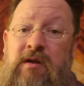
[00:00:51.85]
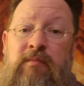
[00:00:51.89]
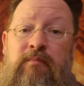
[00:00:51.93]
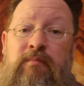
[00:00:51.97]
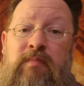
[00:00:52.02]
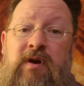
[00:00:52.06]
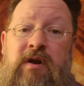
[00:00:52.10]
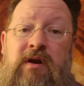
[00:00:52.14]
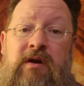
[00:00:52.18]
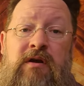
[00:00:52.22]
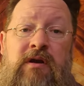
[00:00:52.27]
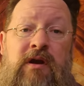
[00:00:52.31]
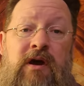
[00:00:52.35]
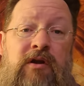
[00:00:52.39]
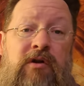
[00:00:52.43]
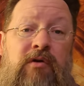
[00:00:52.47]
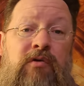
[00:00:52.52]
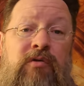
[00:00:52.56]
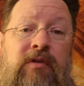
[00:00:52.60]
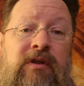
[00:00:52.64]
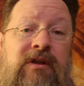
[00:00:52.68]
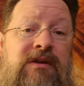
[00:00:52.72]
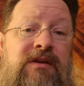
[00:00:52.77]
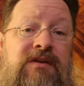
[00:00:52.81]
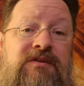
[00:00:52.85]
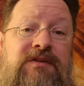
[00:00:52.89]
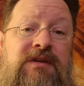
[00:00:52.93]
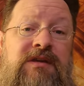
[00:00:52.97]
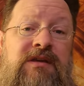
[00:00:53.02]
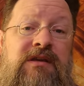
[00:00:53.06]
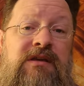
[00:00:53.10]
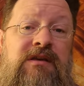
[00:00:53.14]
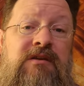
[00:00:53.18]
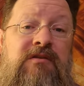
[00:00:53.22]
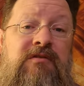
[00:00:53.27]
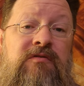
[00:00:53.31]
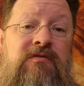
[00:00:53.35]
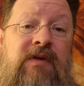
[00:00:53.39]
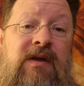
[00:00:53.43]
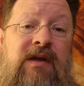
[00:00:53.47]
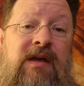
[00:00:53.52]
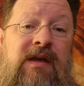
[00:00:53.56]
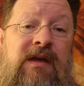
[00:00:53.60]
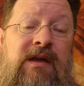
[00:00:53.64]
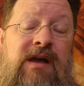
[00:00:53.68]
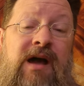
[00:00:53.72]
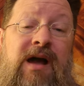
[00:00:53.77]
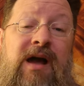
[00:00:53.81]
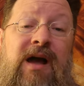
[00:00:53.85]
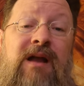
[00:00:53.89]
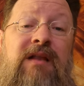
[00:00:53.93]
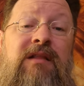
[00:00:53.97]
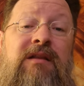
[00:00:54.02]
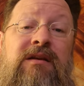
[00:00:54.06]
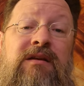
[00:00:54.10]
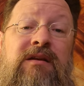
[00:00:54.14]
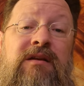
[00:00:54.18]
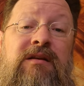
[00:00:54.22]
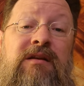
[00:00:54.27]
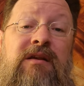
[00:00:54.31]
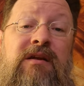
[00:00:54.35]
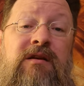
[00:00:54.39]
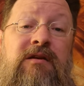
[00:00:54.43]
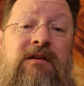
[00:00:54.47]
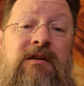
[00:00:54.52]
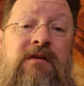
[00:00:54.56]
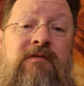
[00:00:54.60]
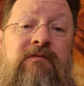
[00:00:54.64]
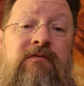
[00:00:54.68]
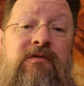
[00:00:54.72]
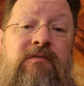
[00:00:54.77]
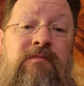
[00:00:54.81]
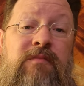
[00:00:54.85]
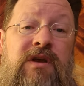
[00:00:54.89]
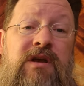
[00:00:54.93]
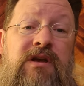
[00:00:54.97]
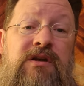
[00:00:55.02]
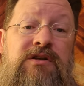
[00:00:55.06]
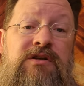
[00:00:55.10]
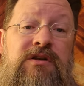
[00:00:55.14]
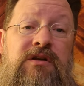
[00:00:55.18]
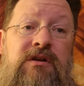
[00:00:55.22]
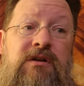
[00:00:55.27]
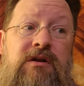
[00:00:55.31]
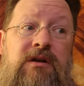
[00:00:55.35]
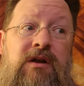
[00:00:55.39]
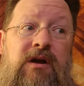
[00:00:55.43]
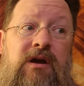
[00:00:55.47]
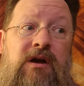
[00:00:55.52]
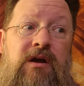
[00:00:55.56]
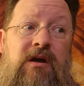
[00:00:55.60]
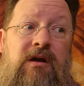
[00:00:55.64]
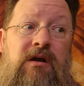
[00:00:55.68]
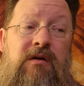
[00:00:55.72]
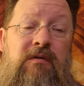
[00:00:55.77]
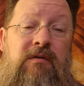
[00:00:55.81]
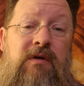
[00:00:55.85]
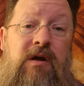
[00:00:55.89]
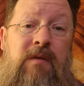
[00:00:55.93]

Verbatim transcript: but not only does it give a highly detailed information uh,